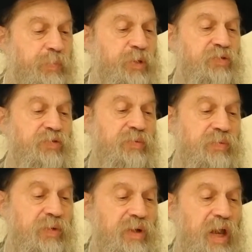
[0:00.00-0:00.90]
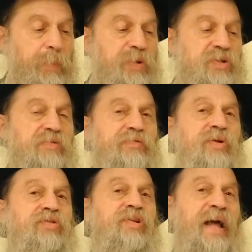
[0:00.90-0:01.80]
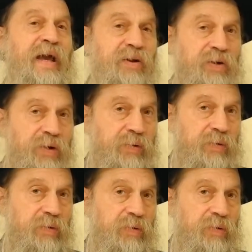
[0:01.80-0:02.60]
person. A person feels lighter.